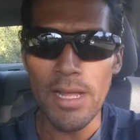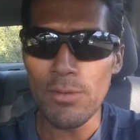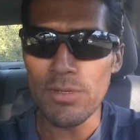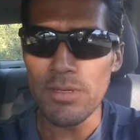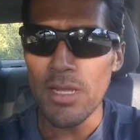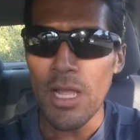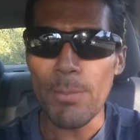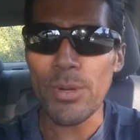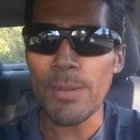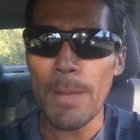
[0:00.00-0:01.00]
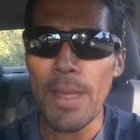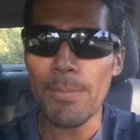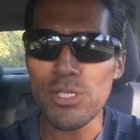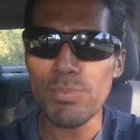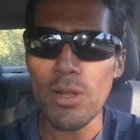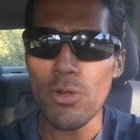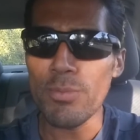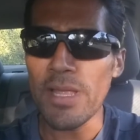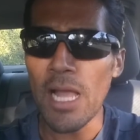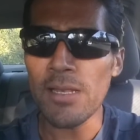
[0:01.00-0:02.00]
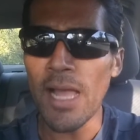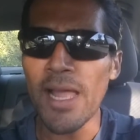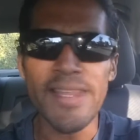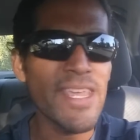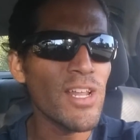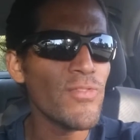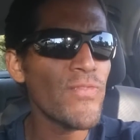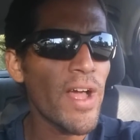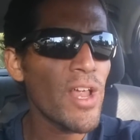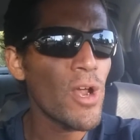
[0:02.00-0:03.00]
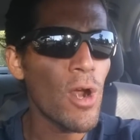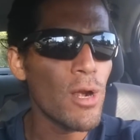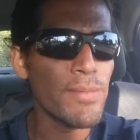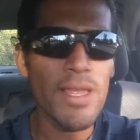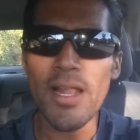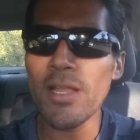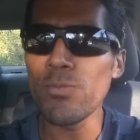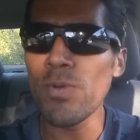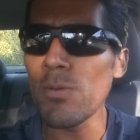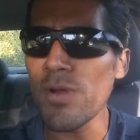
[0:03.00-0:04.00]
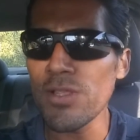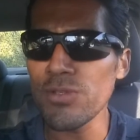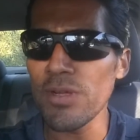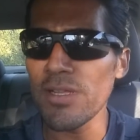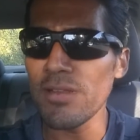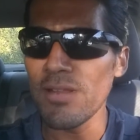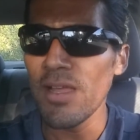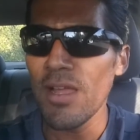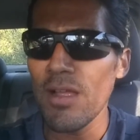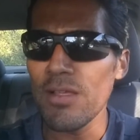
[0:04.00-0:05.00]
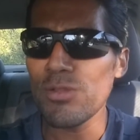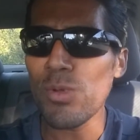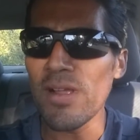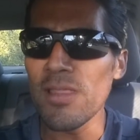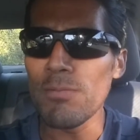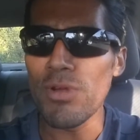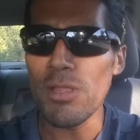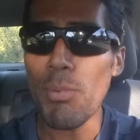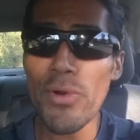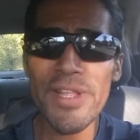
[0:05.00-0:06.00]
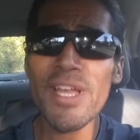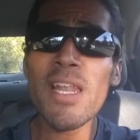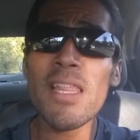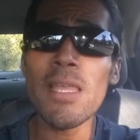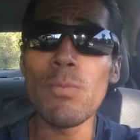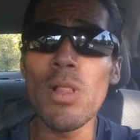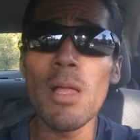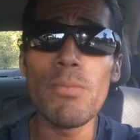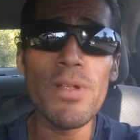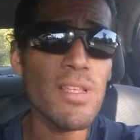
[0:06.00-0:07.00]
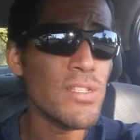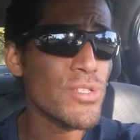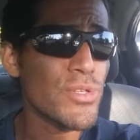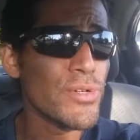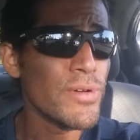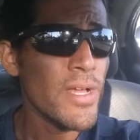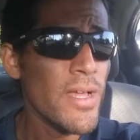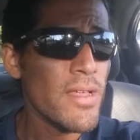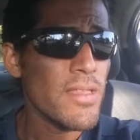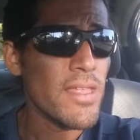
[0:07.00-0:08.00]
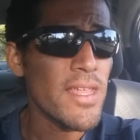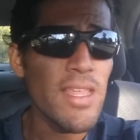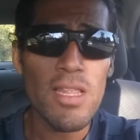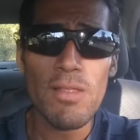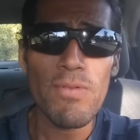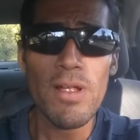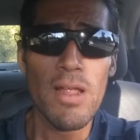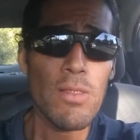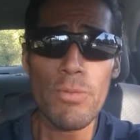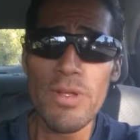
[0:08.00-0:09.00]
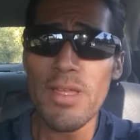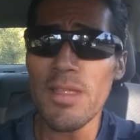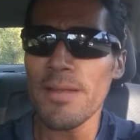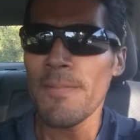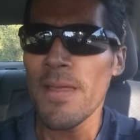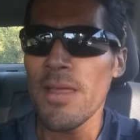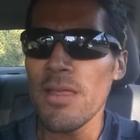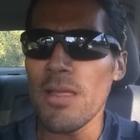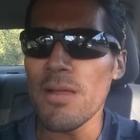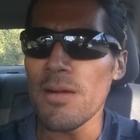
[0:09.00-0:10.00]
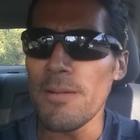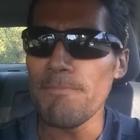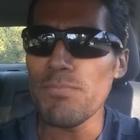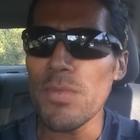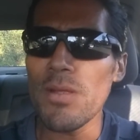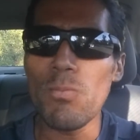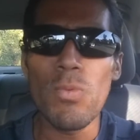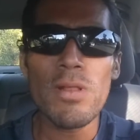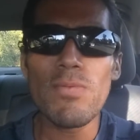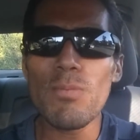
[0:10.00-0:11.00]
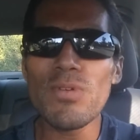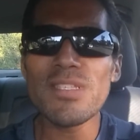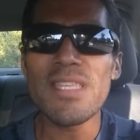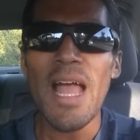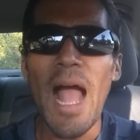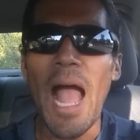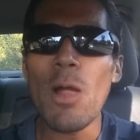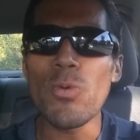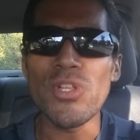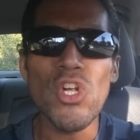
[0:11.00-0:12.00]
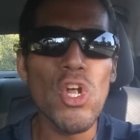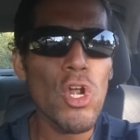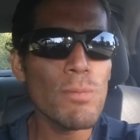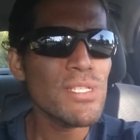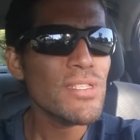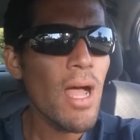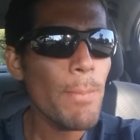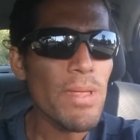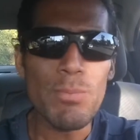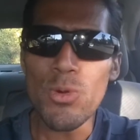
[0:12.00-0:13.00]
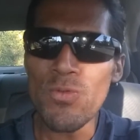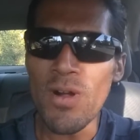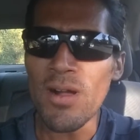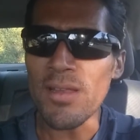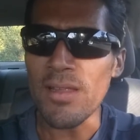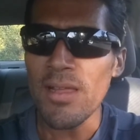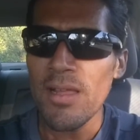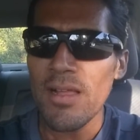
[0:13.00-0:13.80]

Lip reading: I would bring my pepper spray with me. I'd get a firearm that I could run with, so I could threaten them with, point a gun at them while I'm running so they can get the fuck out of the way. One of them was, I would curb stomp and move on.